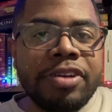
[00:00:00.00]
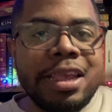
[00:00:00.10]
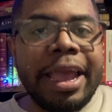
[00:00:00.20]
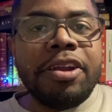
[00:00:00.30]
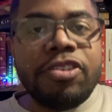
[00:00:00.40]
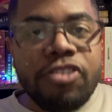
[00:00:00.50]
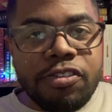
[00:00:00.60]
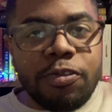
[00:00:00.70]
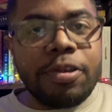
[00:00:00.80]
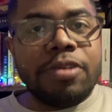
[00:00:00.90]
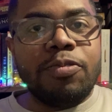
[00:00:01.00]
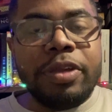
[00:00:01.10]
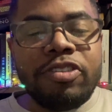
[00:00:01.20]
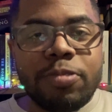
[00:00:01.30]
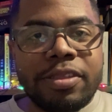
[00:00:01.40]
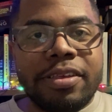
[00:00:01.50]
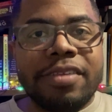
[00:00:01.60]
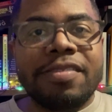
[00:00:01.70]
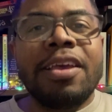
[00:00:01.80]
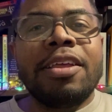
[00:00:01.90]
the energies you can reach with
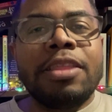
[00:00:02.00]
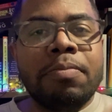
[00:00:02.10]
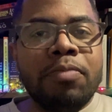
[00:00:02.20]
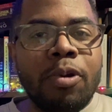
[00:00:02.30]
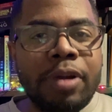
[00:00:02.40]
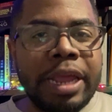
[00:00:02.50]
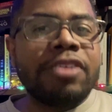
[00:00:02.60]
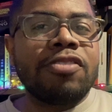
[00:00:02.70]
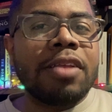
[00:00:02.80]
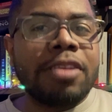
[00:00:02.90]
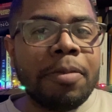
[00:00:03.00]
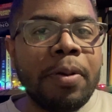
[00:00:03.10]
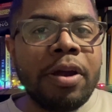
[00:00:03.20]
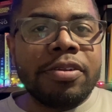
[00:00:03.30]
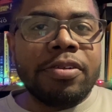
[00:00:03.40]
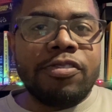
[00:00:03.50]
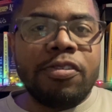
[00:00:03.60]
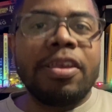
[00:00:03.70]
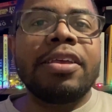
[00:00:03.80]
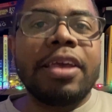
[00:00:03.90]
this, the more exotic particles you
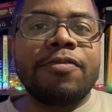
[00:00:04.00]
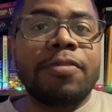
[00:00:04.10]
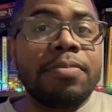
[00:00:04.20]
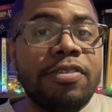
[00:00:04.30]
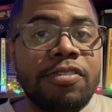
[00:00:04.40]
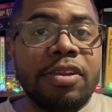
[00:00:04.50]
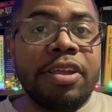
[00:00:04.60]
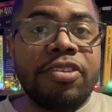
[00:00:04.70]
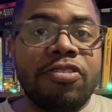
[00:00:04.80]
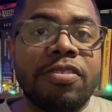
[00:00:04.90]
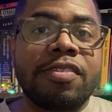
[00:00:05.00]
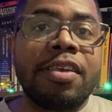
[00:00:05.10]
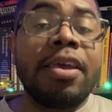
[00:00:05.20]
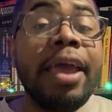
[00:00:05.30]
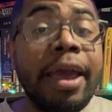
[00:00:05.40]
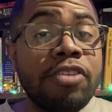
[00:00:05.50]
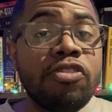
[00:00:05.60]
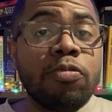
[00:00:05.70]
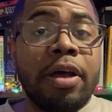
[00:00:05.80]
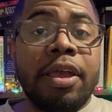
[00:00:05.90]
can get from these collisions.
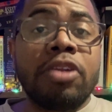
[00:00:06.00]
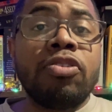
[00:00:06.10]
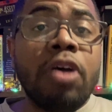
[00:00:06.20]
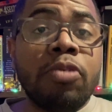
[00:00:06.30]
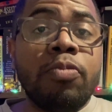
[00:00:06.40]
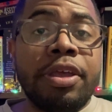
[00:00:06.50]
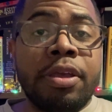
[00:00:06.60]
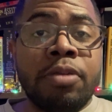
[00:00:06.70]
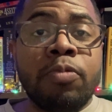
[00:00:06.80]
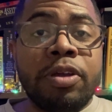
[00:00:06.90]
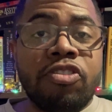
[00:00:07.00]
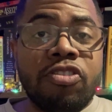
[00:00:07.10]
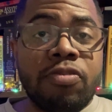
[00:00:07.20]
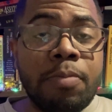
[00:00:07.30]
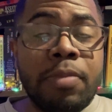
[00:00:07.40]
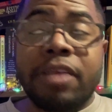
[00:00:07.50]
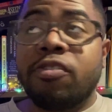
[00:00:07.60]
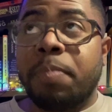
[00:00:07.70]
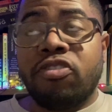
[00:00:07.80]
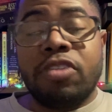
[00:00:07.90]
Hence why another way in which
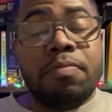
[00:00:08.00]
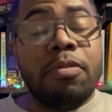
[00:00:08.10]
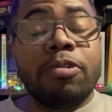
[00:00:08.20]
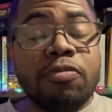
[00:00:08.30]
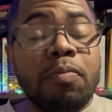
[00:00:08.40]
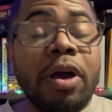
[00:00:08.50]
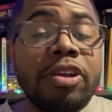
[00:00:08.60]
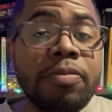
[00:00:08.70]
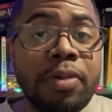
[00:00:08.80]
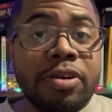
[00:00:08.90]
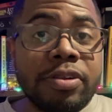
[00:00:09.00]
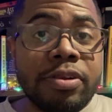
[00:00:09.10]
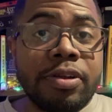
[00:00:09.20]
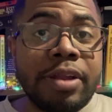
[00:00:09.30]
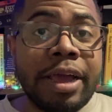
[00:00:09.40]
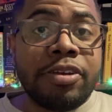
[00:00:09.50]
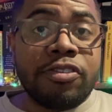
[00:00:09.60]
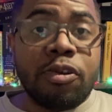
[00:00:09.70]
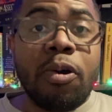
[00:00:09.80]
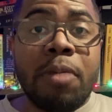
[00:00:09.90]
especially most modern particle
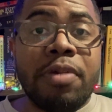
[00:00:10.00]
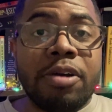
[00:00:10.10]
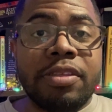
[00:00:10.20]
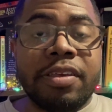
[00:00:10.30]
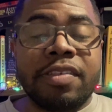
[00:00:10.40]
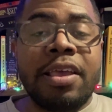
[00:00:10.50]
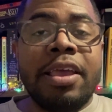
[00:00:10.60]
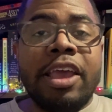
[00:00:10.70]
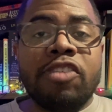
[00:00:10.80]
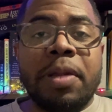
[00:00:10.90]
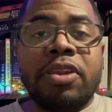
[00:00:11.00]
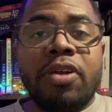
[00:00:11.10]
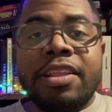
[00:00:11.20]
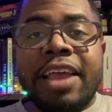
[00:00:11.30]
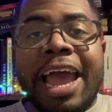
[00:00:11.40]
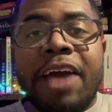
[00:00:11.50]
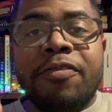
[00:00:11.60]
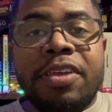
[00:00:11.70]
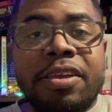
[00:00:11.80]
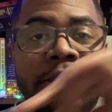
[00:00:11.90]
colliders go about this is by not
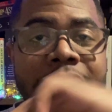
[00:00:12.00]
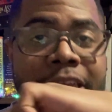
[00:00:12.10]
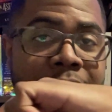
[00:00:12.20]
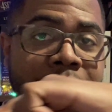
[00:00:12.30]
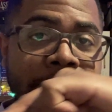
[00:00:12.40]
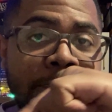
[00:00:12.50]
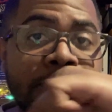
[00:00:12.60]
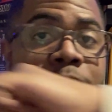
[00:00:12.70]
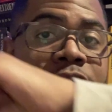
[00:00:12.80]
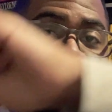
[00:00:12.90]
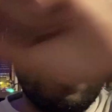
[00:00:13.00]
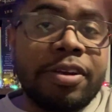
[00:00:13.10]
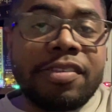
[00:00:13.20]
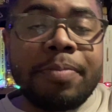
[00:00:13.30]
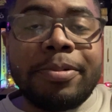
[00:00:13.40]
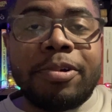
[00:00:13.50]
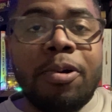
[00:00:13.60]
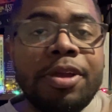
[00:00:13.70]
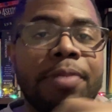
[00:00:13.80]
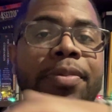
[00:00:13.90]
having a proton, for example,
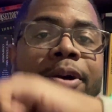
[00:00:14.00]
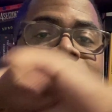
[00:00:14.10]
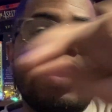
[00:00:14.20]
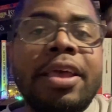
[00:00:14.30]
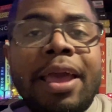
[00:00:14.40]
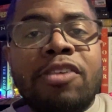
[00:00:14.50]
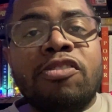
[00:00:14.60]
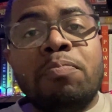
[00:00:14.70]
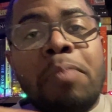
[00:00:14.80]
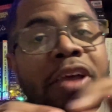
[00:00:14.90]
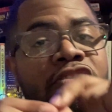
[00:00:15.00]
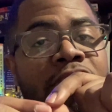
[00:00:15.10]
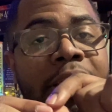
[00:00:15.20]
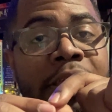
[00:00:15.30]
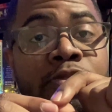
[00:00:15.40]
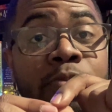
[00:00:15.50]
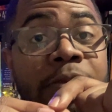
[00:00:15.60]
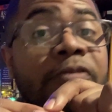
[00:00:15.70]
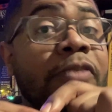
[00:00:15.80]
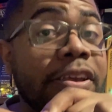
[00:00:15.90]
going about and smashing into a
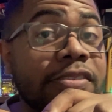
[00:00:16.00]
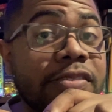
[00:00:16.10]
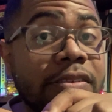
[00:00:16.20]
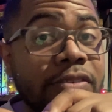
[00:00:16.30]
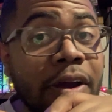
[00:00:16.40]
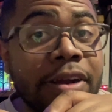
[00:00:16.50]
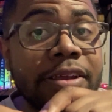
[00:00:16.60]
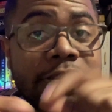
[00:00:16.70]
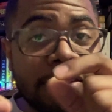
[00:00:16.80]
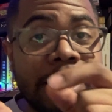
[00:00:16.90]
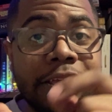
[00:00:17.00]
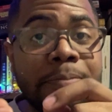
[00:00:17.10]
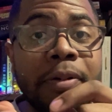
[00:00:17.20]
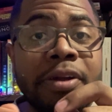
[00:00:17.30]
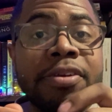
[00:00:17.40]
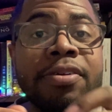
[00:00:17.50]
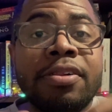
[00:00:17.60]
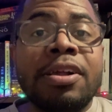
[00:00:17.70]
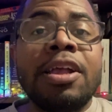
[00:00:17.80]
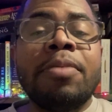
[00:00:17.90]
fixed target like
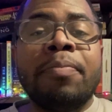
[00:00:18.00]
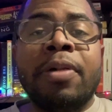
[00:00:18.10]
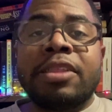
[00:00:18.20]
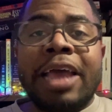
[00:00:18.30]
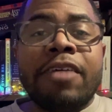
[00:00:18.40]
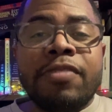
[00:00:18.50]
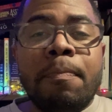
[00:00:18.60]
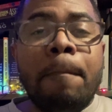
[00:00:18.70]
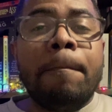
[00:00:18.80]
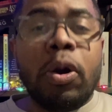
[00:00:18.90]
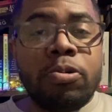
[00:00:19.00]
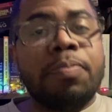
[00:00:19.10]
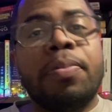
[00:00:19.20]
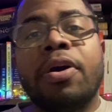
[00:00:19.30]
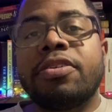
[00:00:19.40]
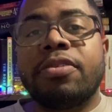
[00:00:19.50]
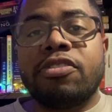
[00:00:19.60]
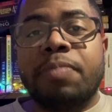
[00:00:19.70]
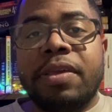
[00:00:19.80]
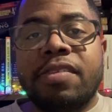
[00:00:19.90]
particle, but having both
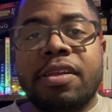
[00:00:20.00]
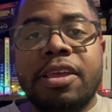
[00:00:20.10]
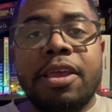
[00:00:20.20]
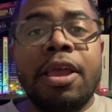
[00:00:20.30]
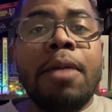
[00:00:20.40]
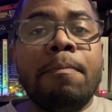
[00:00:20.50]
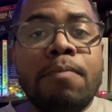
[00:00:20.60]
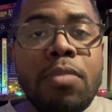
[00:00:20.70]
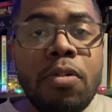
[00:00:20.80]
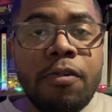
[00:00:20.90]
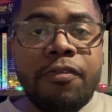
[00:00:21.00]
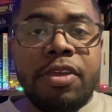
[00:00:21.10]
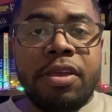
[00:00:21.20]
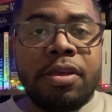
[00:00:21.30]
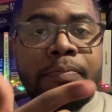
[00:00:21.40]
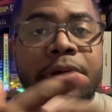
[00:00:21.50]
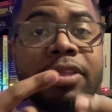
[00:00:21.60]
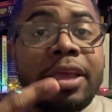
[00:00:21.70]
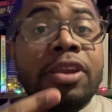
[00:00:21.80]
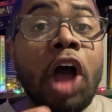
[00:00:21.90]
particles basically moving but
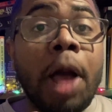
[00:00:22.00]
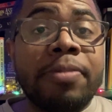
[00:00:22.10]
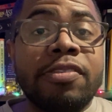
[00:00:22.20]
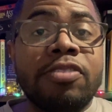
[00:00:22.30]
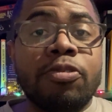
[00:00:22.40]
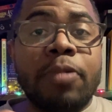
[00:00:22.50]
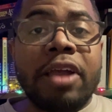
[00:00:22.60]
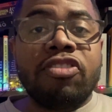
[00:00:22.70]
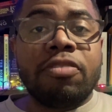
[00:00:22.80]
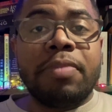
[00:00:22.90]
in opposite direction